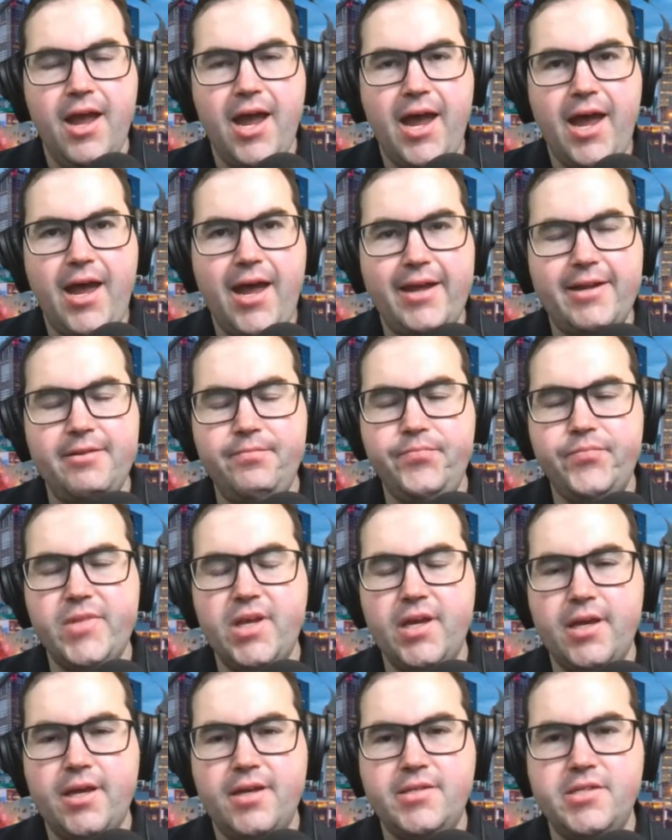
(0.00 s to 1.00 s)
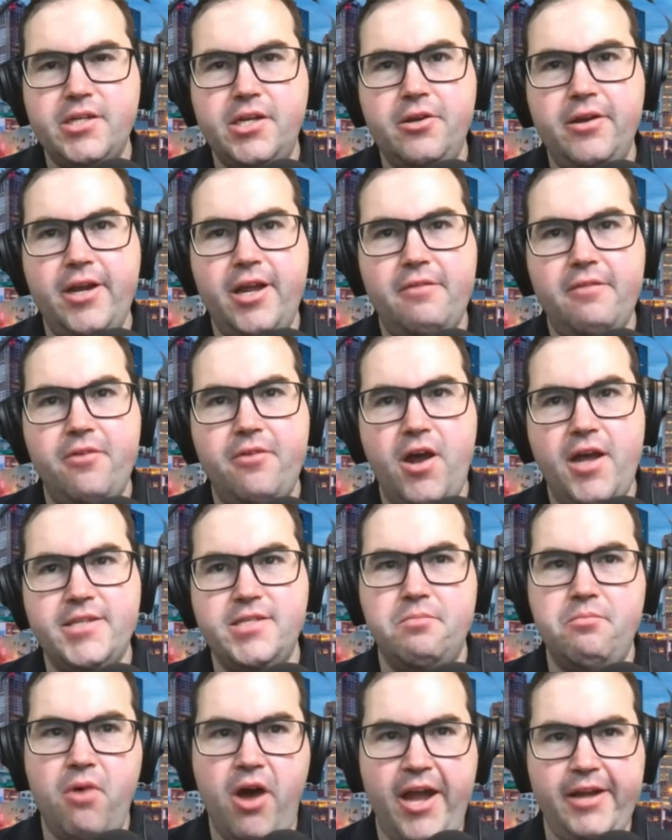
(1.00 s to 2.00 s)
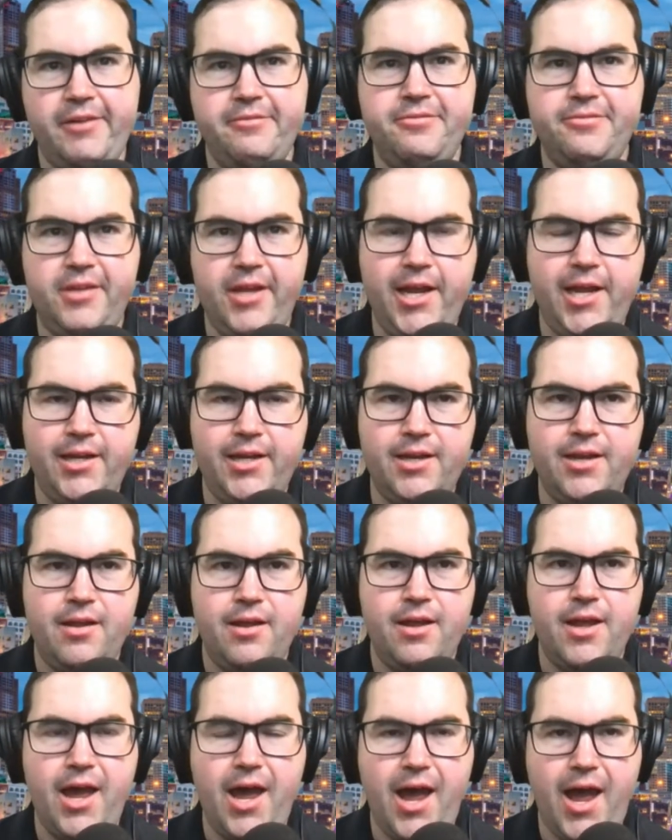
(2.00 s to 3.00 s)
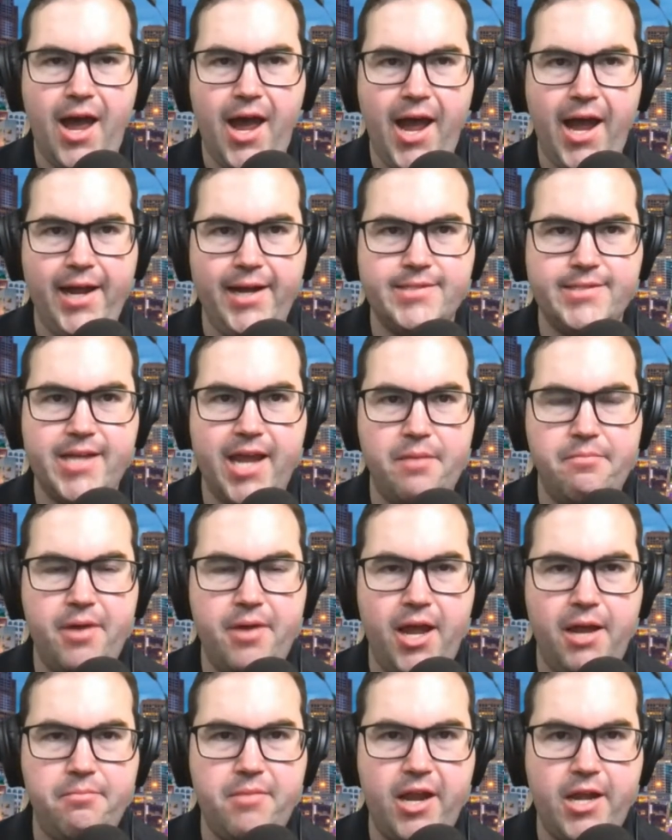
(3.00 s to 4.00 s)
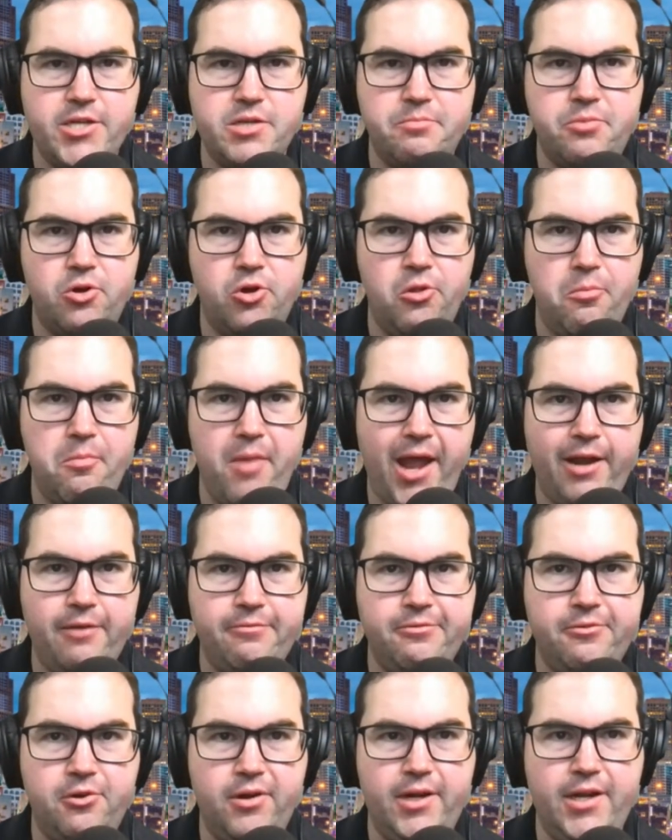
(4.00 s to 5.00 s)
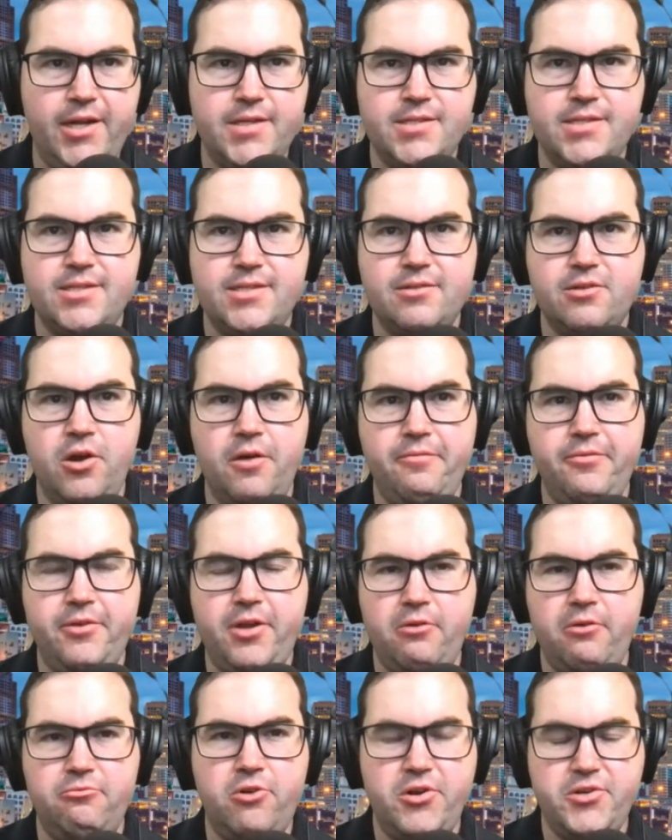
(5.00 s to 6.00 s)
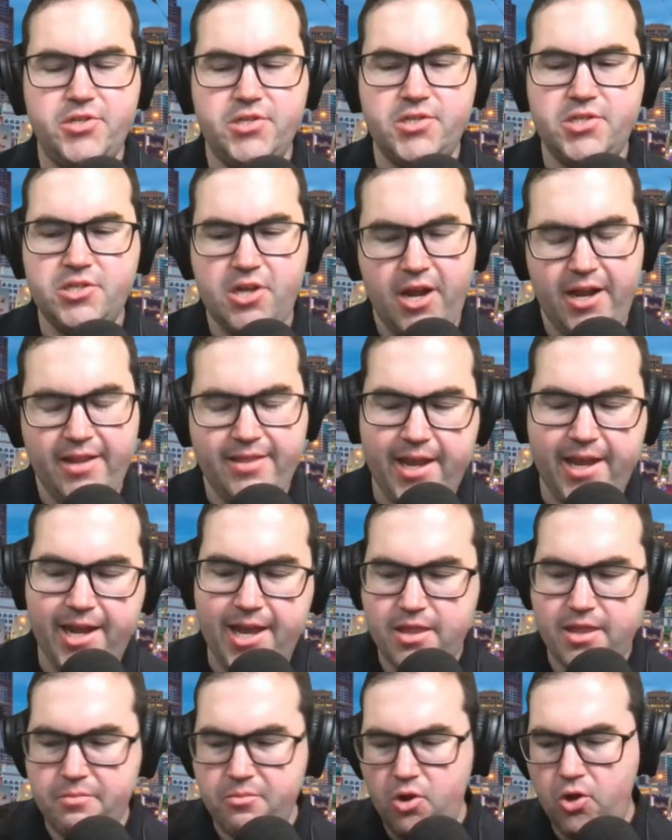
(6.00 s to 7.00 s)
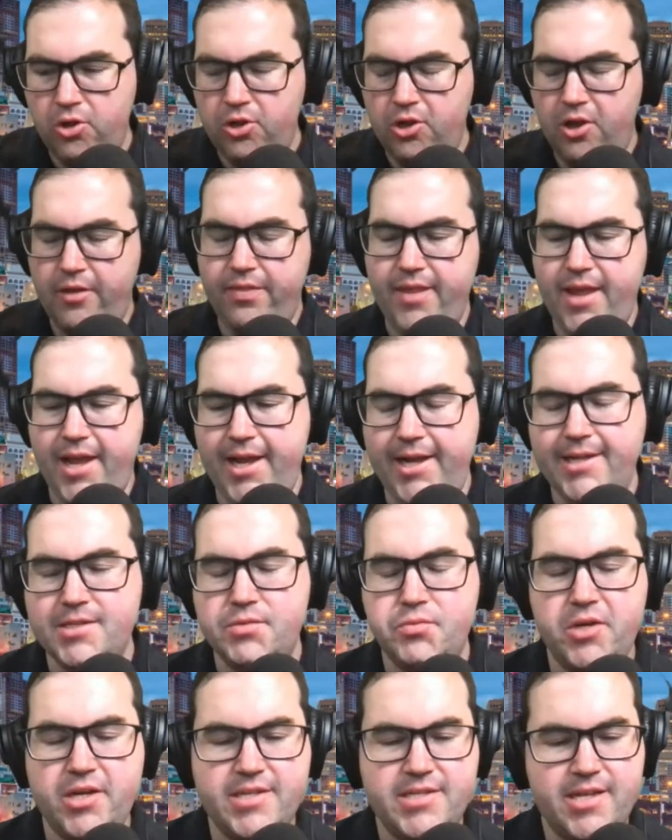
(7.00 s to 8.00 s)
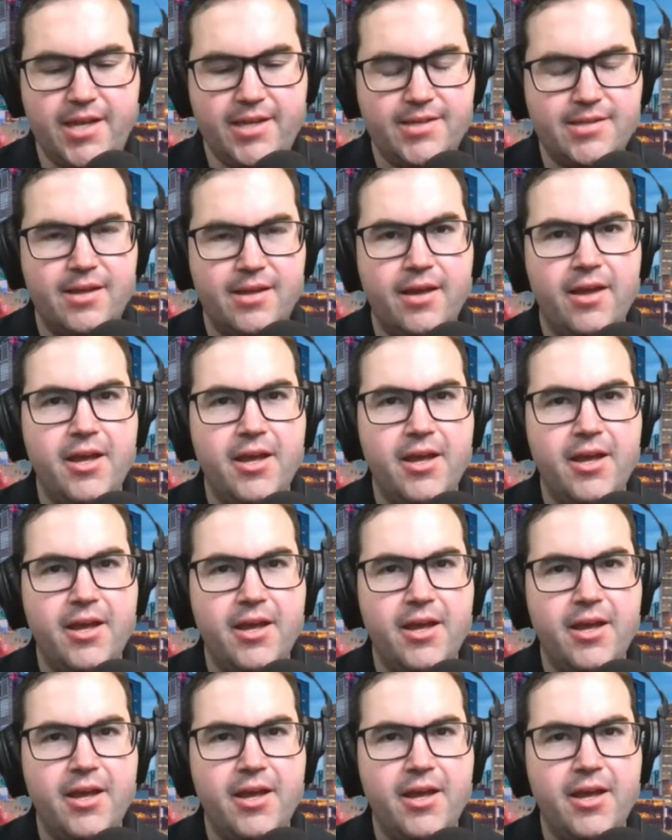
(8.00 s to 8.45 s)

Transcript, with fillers: uh, yeah, security advisor Mike Flynn, uh, his campaign manager Paul Manafort, and his confidant Roger Stone. They get them all on these. What is that?